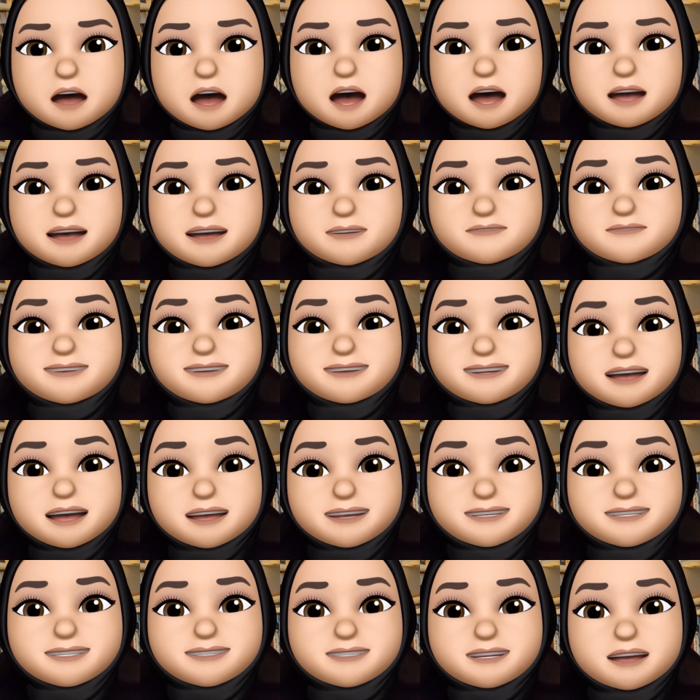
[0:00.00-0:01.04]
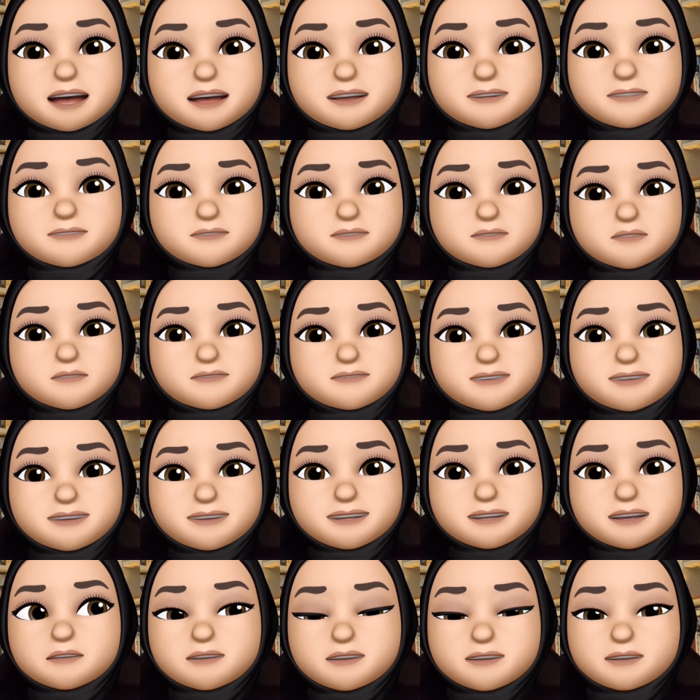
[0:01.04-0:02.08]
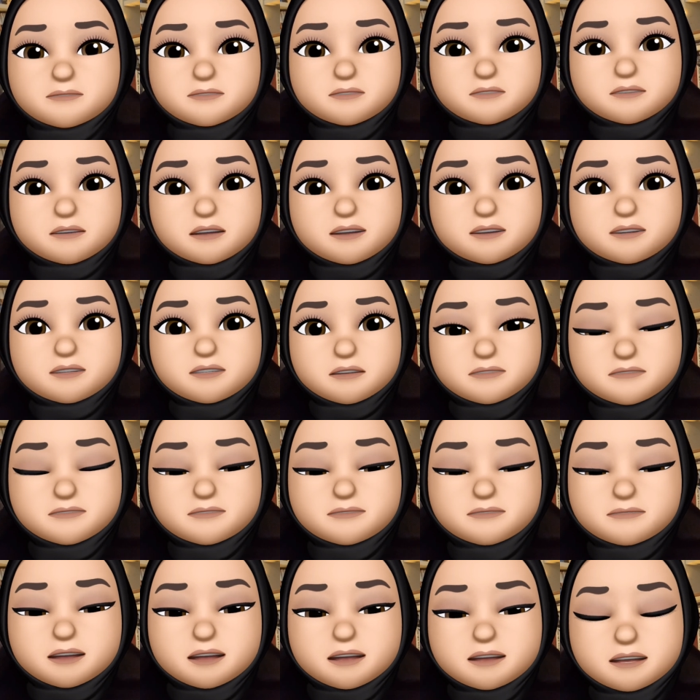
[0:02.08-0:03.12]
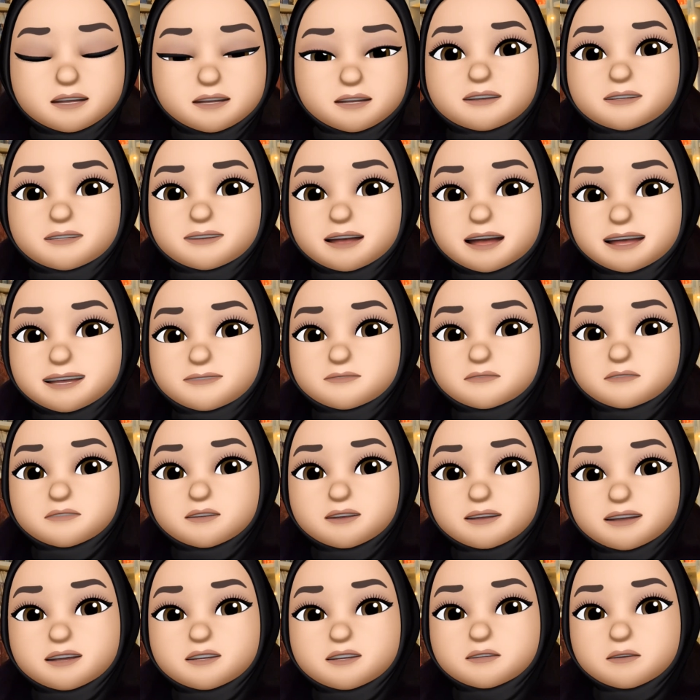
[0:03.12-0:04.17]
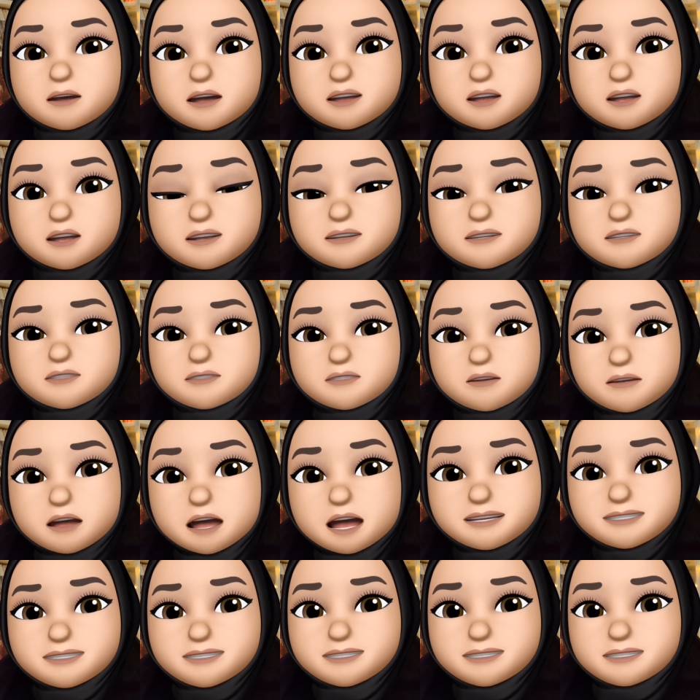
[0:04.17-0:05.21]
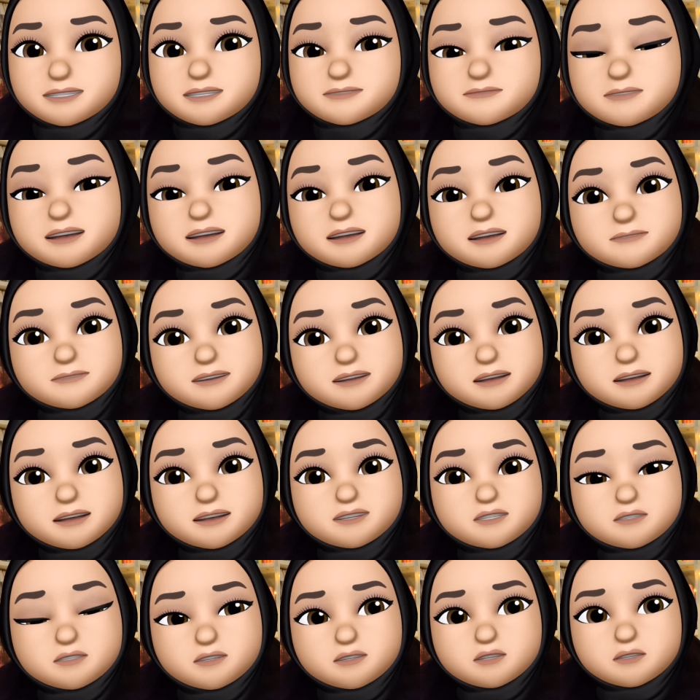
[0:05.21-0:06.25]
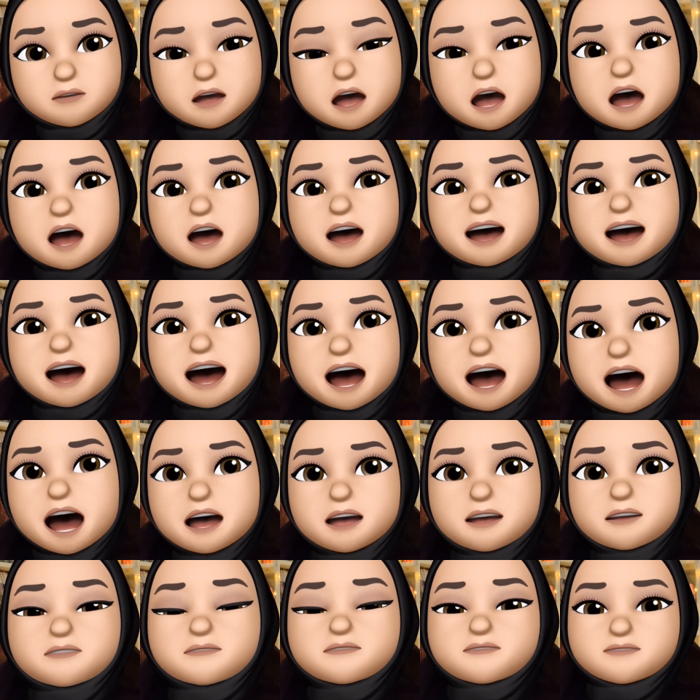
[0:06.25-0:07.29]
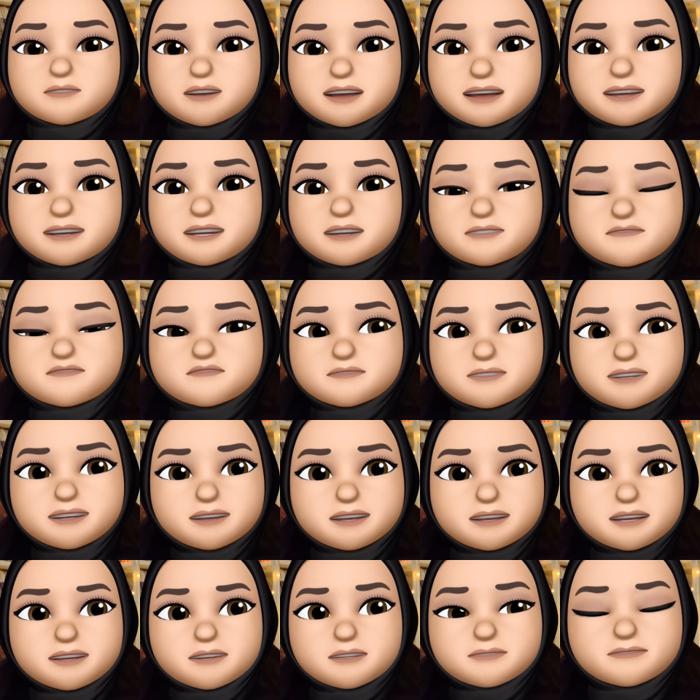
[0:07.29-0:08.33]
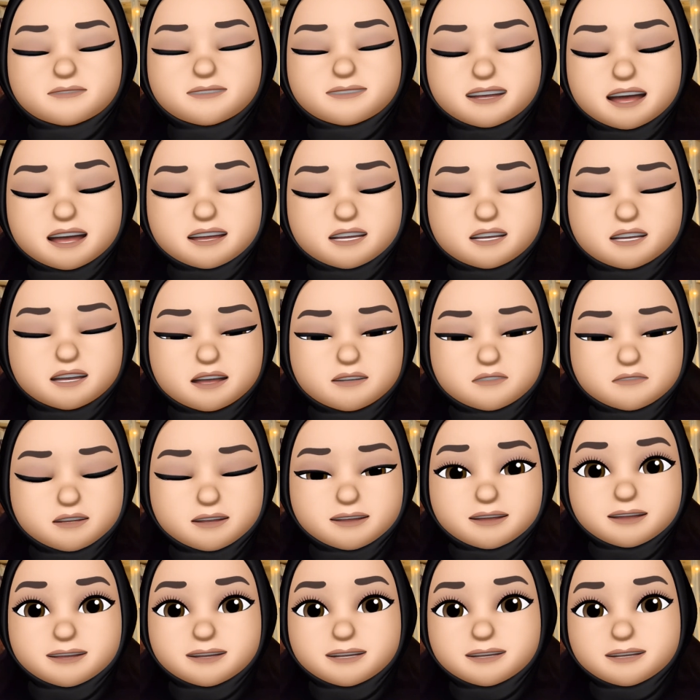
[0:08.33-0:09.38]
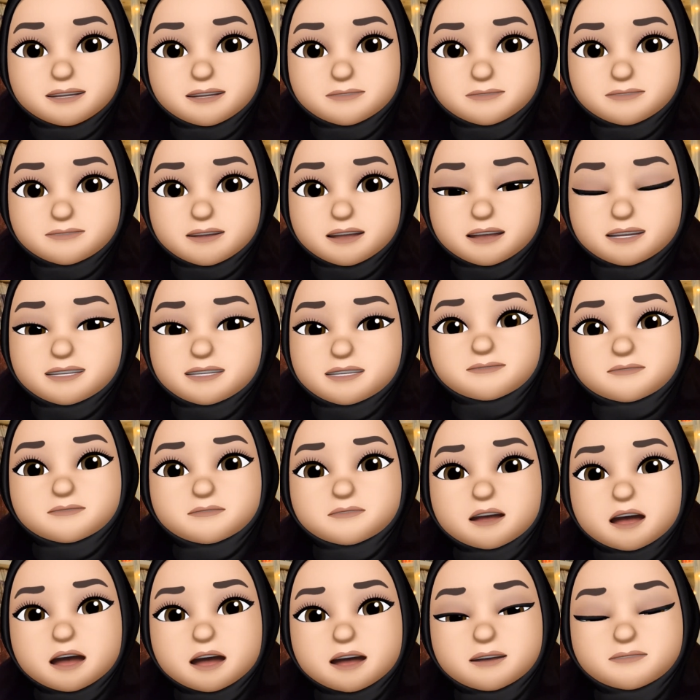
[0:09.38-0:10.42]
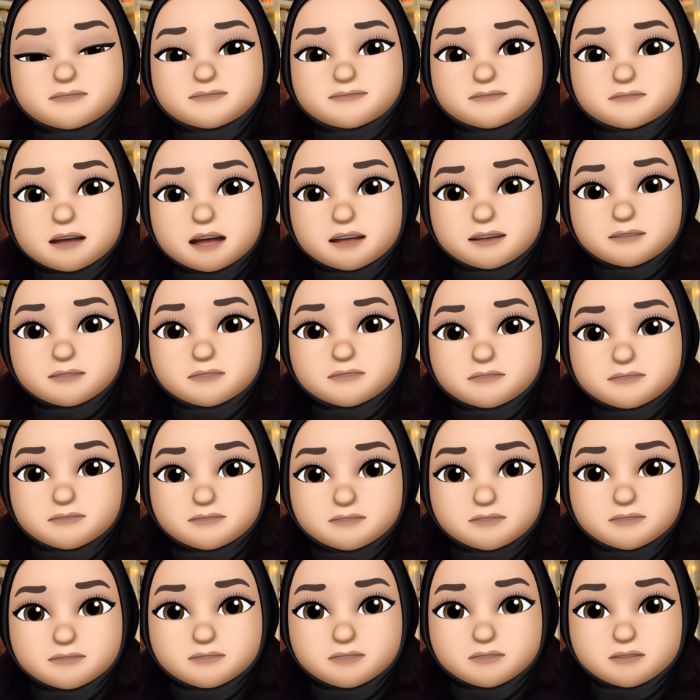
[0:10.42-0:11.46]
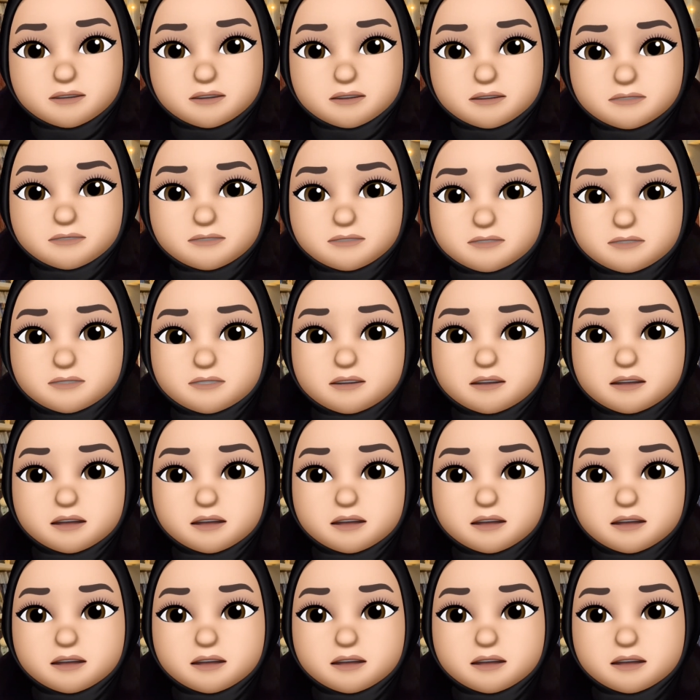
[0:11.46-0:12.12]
I am against that. Obviously, this book is not for me. The next book is Questions or Answers by Timothy Joshua. I really, really love this. I genuinely love this. I have made the review videos.